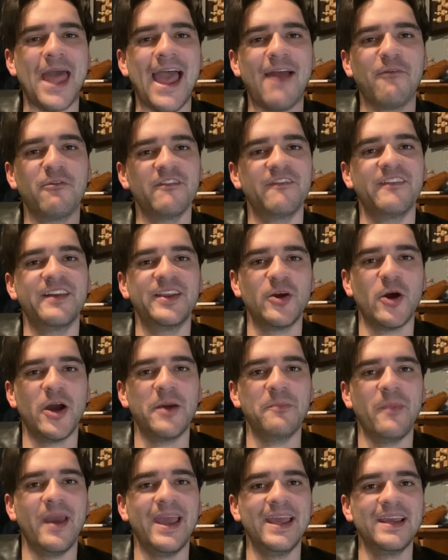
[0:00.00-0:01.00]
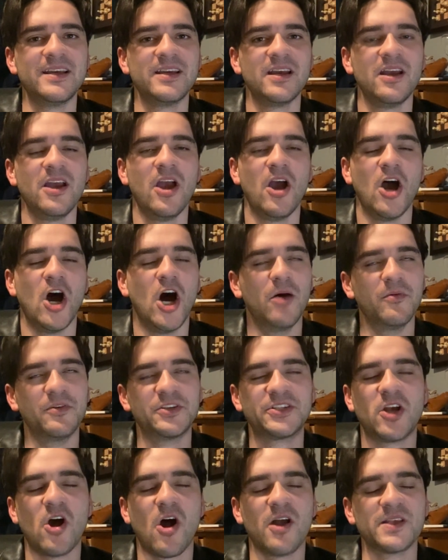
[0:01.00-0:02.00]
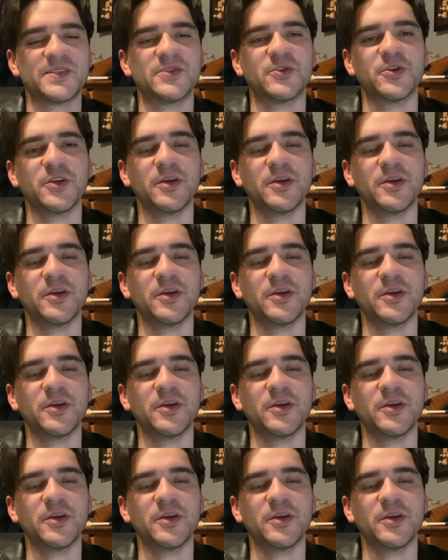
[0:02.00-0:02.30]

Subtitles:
every video I make. Just constantly